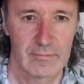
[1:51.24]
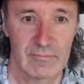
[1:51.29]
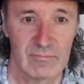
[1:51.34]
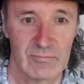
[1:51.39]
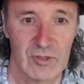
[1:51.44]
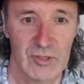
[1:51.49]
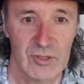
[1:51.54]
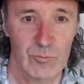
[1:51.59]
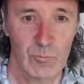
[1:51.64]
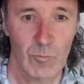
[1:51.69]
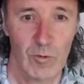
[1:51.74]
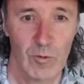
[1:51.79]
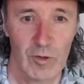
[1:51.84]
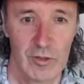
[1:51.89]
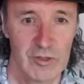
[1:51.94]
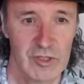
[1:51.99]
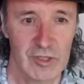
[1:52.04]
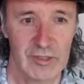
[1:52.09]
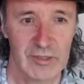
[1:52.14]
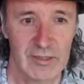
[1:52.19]
Just
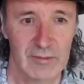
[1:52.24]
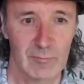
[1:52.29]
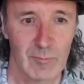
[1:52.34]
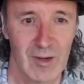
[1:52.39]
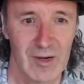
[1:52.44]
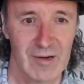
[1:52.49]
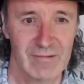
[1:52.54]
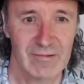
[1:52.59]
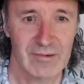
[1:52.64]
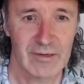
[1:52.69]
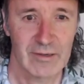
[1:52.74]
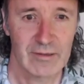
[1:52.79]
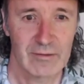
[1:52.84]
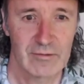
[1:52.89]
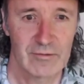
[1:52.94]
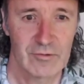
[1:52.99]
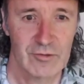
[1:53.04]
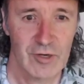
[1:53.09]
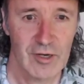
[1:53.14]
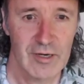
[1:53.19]
watching and wondering,
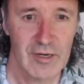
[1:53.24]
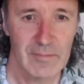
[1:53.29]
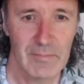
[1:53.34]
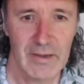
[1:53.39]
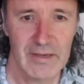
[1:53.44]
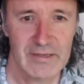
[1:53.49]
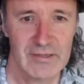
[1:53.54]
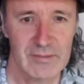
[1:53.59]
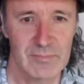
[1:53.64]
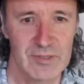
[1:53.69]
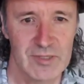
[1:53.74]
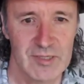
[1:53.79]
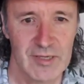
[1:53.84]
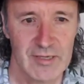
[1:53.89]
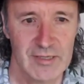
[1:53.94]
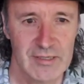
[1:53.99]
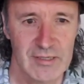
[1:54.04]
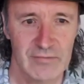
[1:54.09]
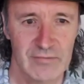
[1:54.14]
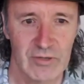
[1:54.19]
trying to make some
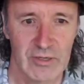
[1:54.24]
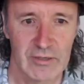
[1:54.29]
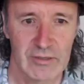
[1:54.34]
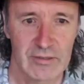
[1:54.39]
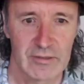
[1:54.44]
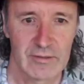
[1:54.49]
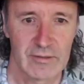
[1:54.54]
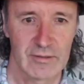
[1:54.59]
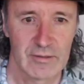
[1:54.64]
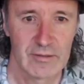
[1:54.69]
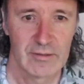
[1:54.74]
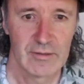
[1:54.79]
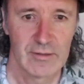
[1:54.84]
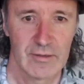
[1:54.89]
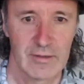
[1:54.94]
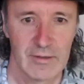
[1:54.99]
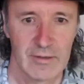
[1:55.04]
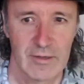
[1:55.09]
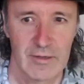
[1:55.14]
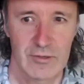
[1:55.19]
sense of it,
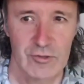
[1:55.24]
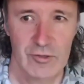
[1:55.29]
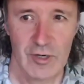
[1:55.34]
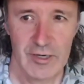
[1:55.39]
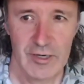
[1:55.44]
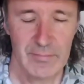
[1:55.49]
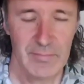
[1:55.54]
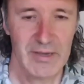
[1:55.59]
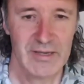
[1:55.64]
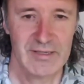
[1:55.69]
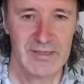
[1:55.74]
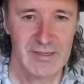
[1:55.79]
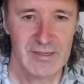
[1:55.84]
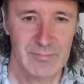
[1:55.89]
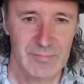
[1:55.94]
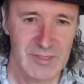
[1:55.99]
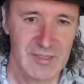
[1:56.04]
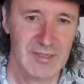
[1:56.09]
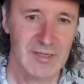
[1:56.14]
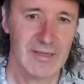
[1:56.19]
trying to make
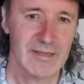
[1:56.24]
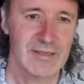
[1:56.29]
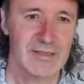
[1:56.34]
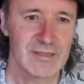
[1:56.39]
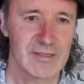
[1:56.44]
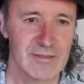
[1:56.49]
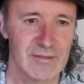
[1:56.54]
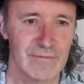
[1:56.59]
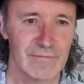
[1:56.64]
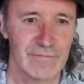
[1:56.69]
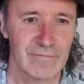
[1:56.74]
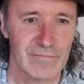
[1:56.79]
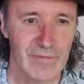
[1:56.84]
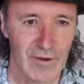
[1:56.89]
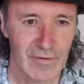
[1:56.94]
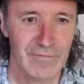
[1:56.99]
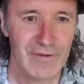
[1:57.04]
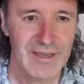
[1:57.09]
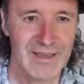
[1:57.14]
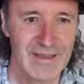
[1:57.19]
some sense
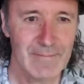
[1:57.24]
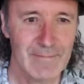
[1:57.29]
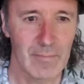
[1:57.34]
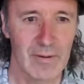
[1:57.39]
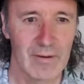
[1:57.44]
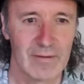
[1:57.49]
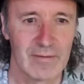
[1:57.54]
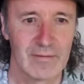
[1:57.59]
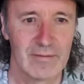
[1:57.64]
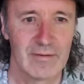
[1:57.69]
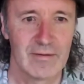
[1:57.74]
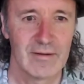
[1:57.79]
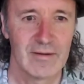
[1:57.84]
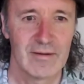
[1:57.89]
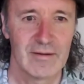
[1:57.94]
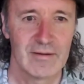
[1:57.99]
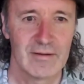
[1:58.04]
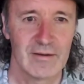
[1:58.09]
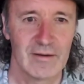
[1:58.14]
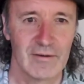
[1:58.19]
of him,
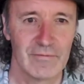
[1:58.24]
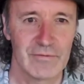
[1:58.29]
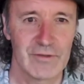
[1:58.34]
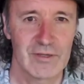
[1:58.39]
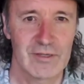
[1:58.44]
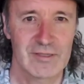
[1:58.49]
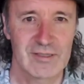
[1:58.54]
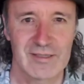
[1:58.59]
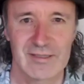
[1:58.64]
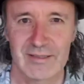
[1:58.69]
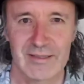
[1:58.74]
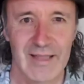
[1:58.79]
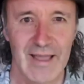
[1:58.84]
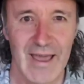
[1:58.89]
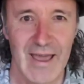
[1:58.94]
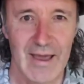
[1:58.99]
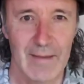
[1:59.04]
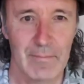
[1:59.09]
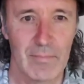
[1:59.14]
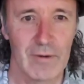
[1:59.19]
of this
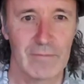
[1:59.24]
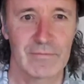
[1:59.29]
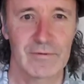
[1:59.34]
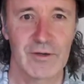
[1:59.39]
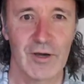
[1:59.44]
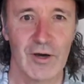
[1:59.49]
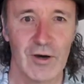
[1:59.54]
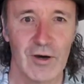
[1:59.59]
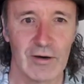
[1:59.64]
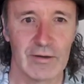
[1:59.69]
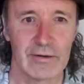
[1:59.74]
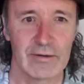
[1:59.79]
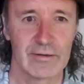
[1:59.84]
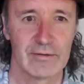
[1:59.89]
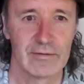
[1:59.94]
Lamb of God.